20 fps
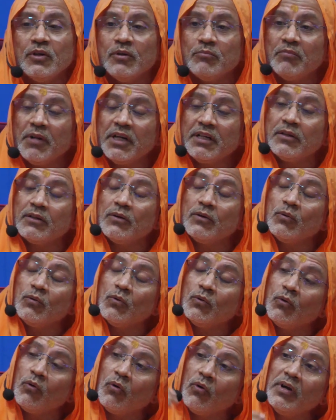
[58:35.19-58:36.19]
But
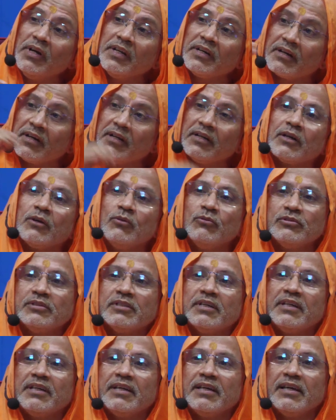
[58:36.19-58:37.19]
old
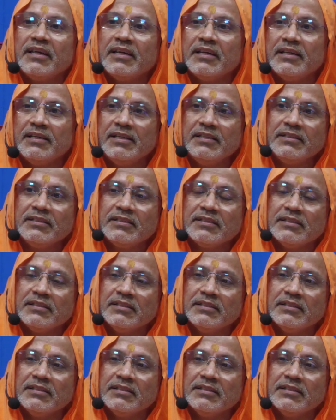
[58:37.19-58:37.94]
conclusion is,